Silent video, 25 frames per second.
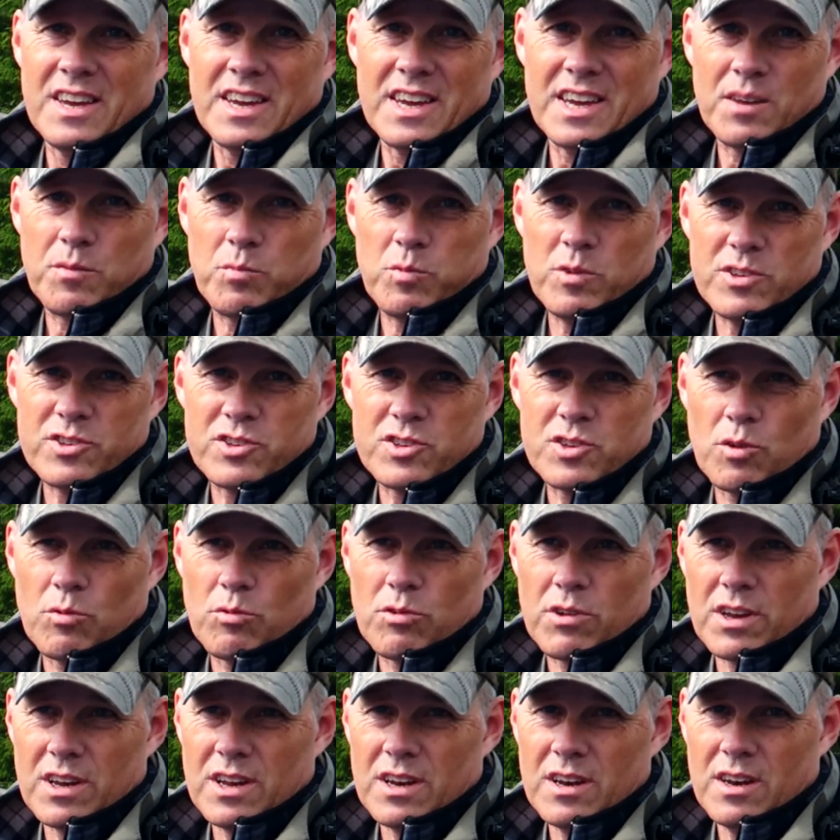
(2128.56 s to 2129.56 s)
it will
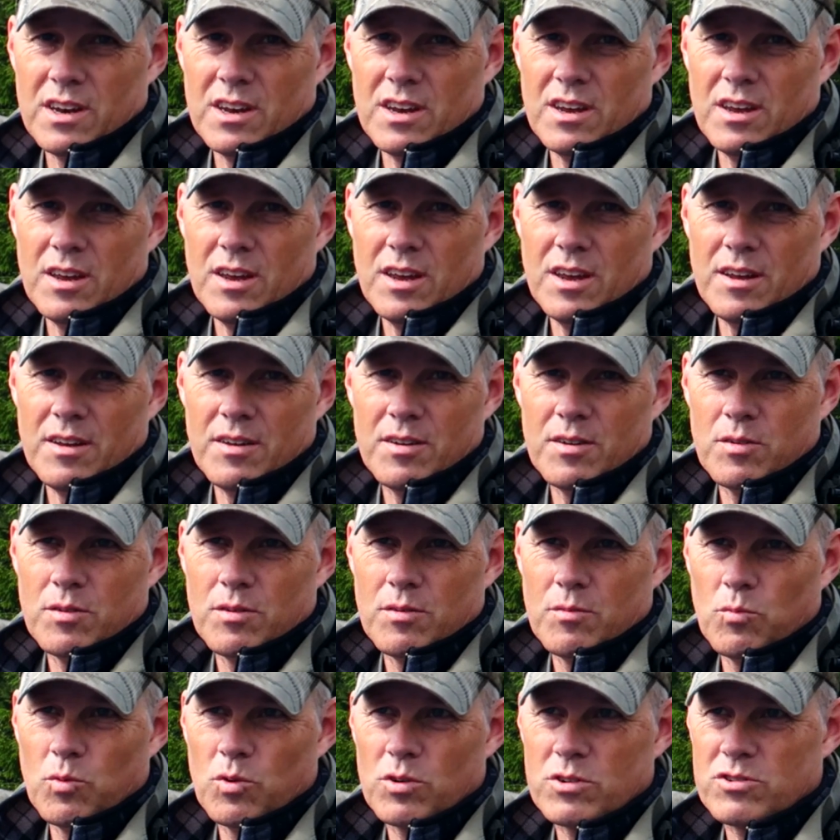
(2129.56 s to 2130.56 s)
soak in
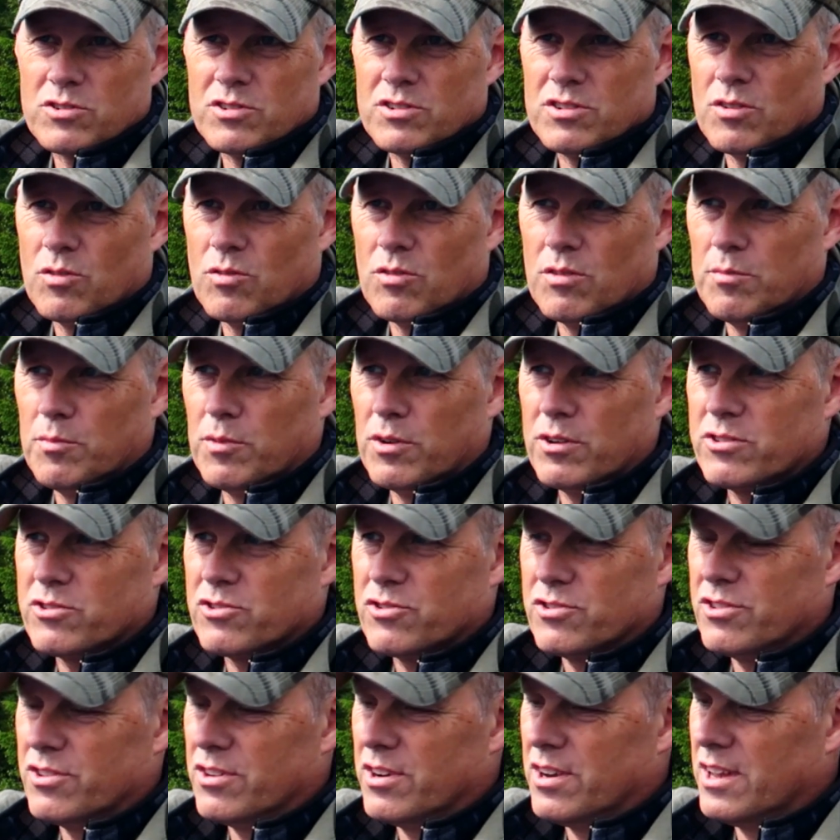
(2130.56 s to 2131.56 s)
water or
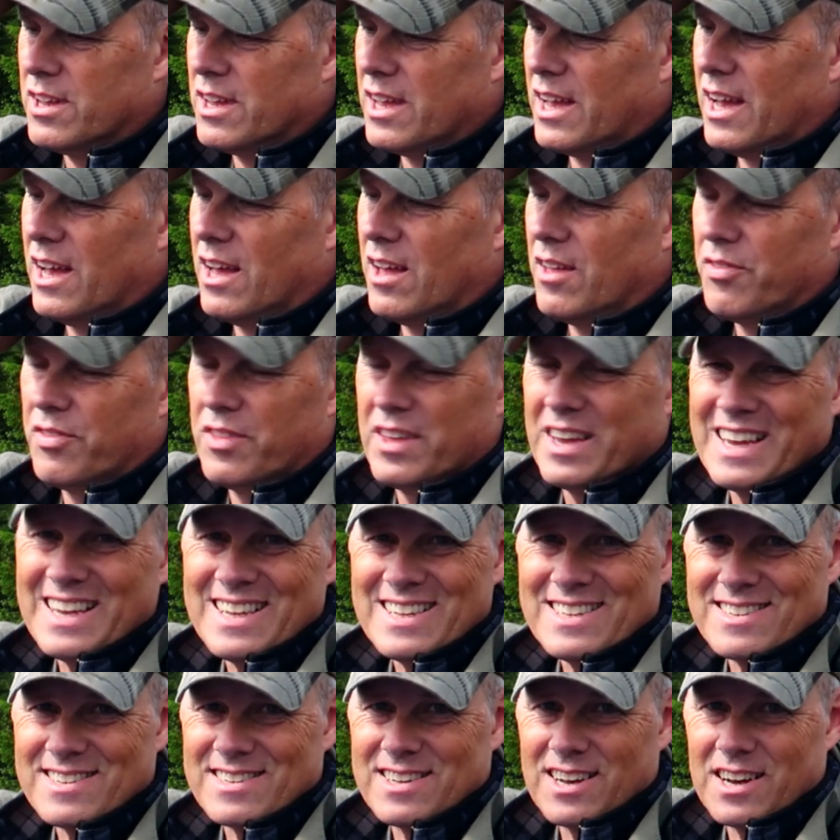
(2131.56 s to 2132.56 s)
moisture, and the
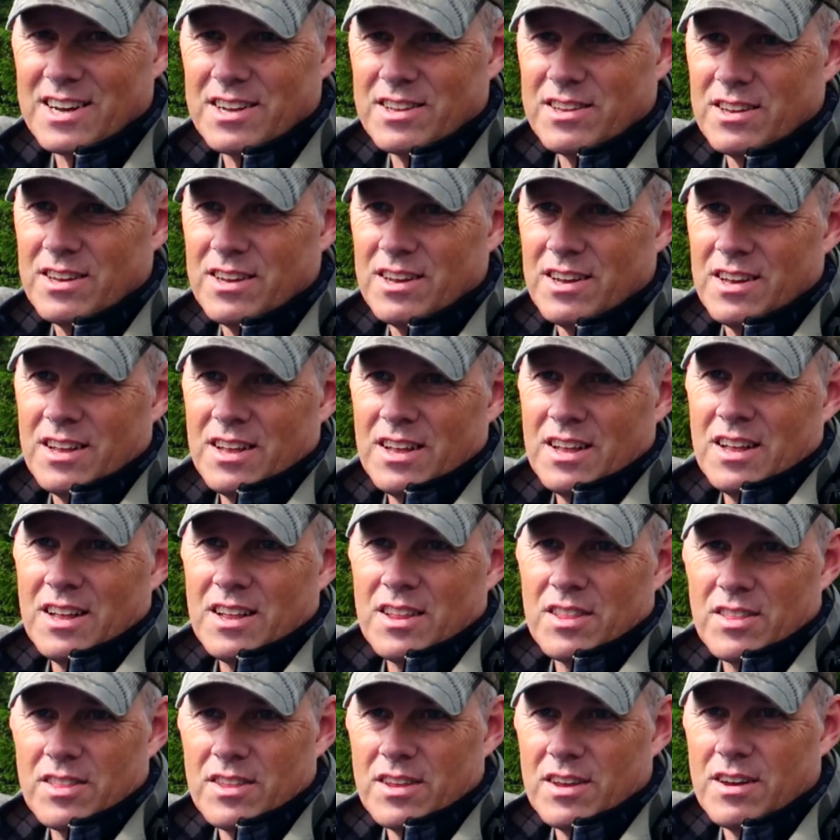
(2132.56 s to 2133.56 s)
inside,
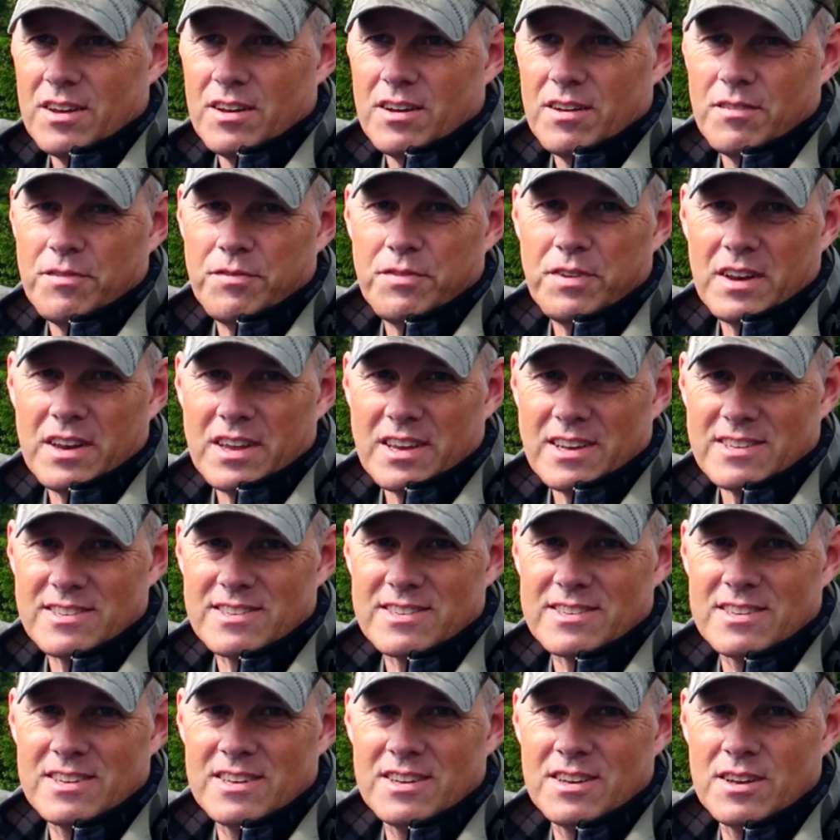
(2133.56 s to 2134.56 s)
the
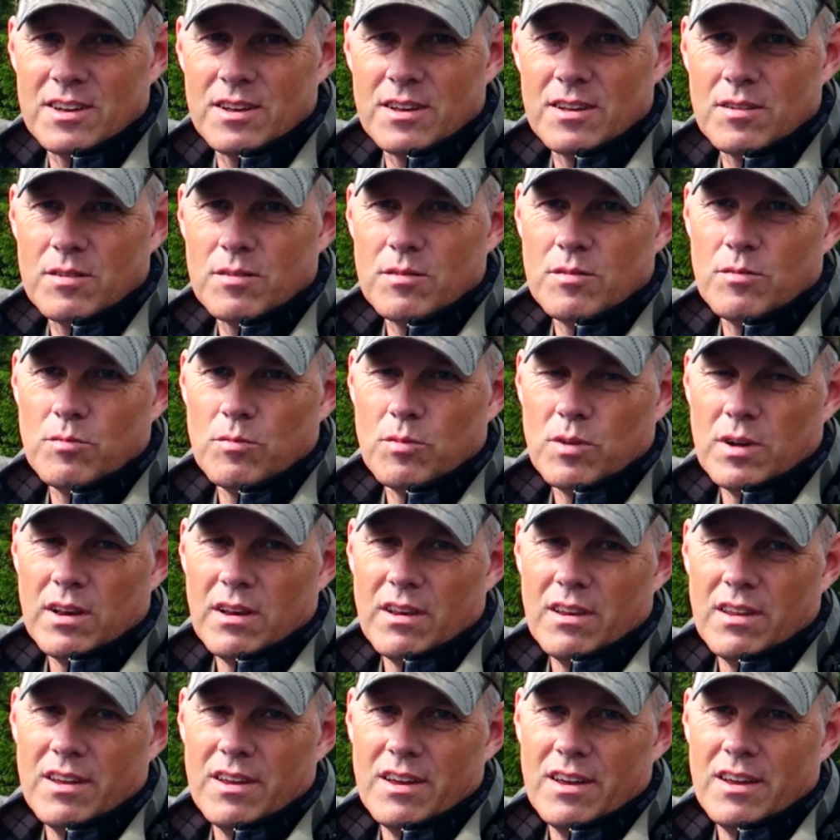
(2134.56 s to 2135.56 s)
fillings
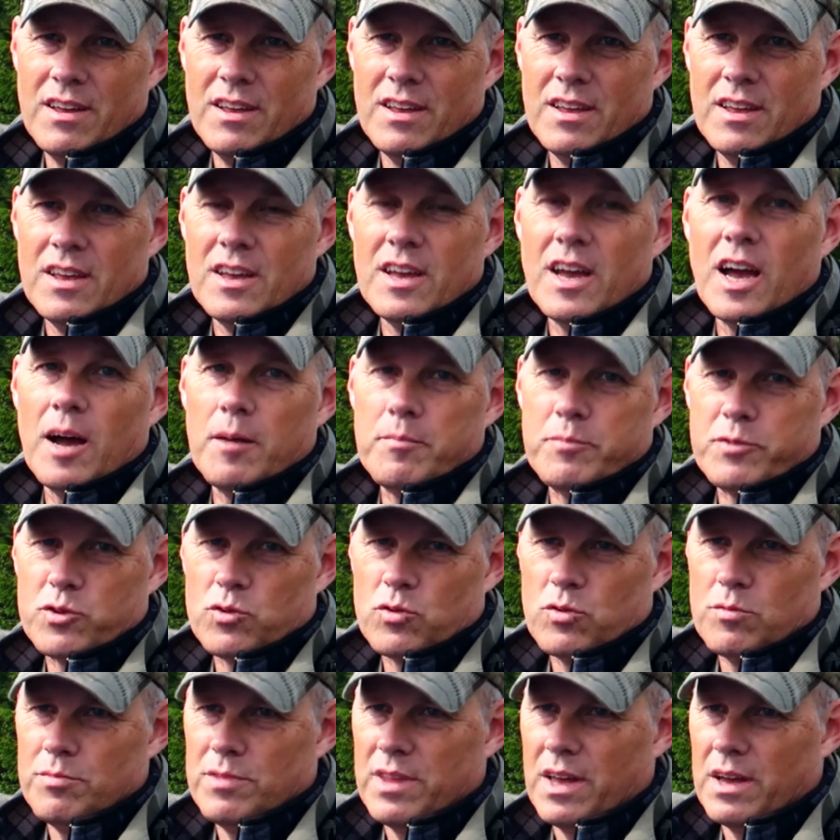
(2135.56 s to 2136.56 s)
will
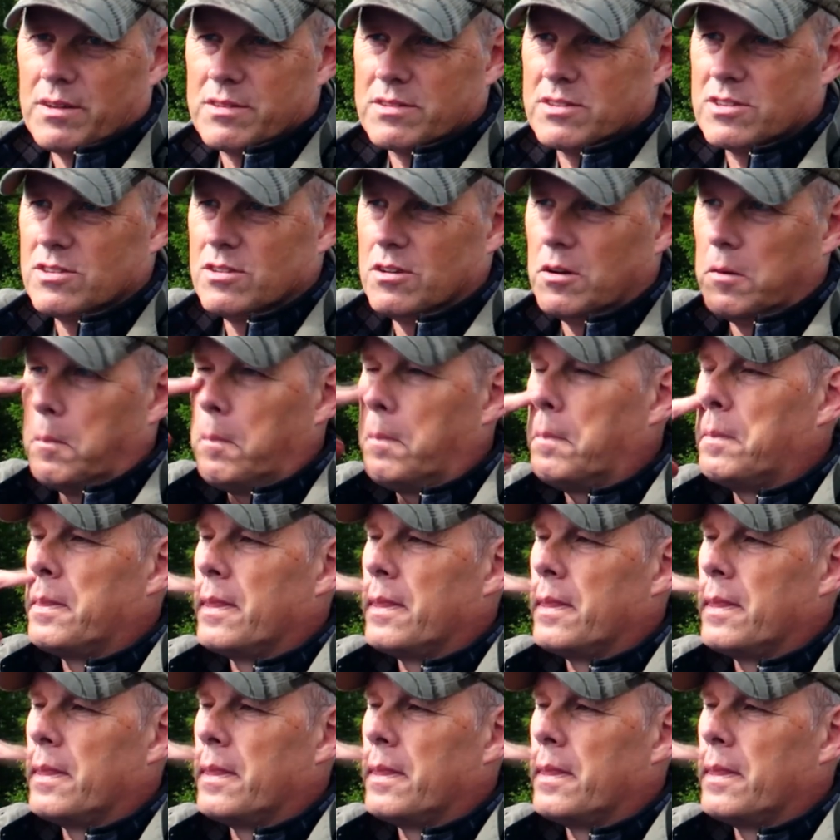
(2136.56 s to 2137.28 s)
absorb that. So